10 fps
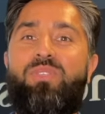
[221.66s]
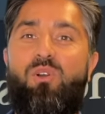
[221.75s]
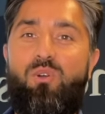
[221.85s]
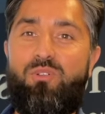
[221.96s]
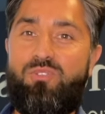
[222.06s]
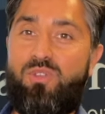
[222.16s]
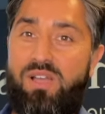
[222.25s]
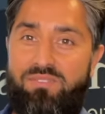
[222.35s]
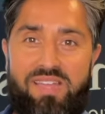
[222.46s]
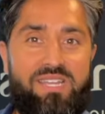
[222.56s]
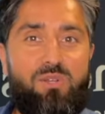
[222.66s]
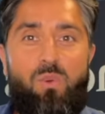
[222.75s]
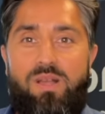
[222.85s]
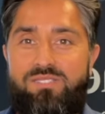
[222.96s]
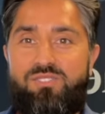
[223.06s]
or if you have any
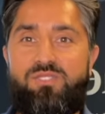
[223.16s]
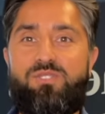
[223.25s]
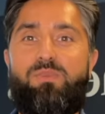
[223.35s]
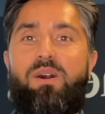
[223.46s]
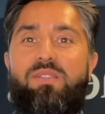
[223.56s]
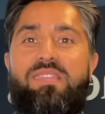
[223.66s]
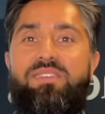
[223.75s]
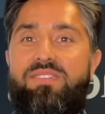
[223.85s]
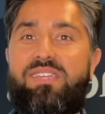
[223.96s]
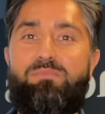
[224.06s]
questions about living